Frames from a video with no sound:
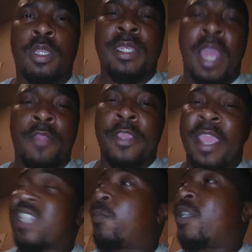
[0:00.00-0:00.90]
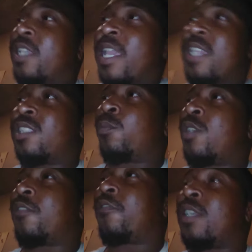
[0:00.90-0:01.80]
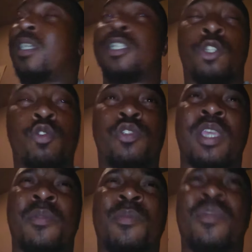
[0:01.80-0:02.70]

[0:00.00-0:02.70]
Now there has been cases, motherfucker, do something,